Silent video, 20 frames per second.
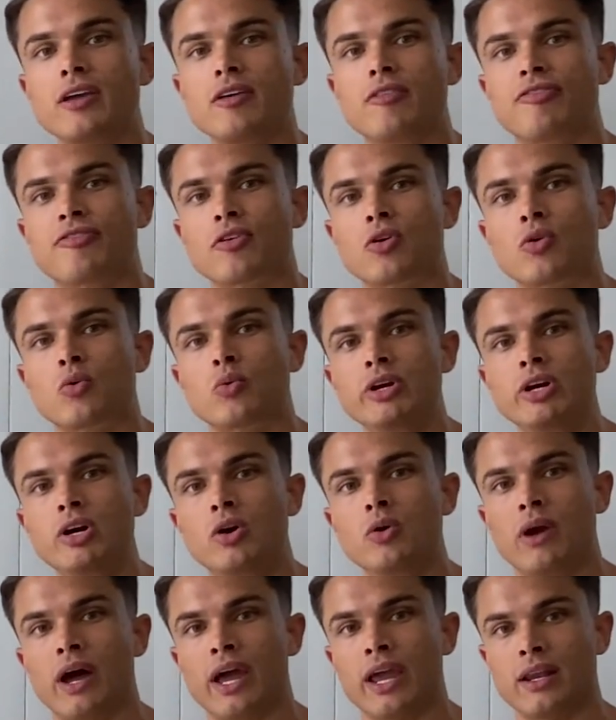for real
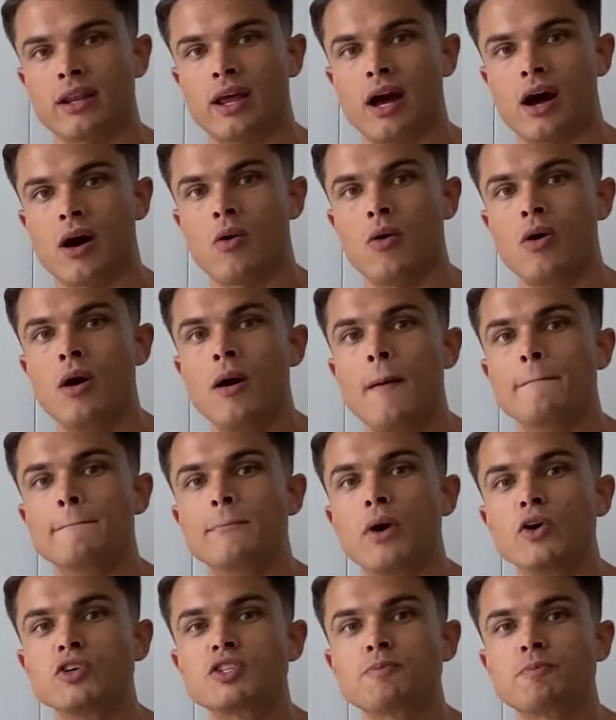right now.
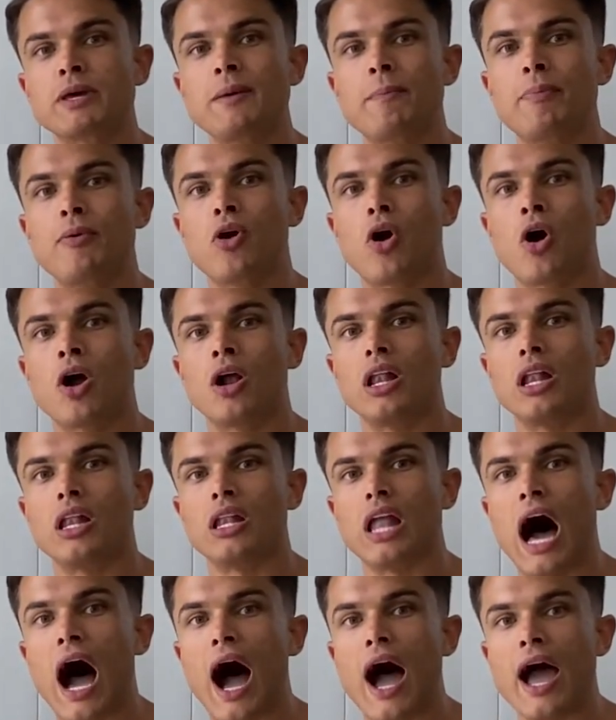Most people are
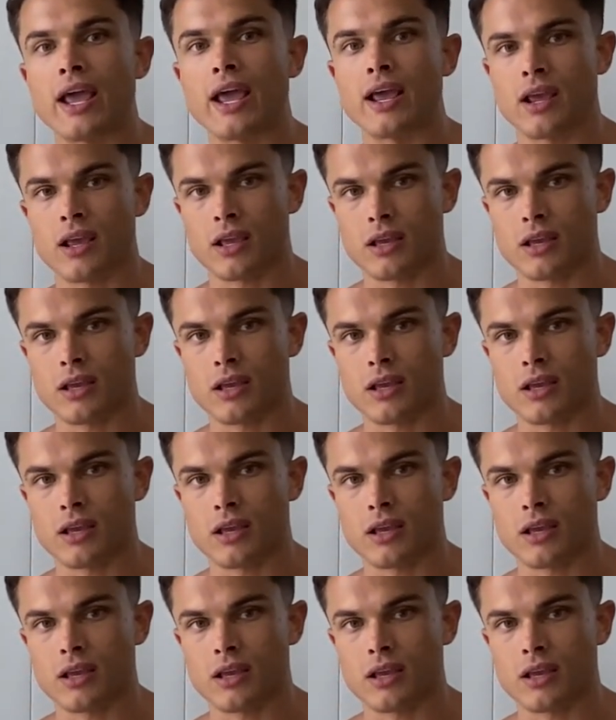lying.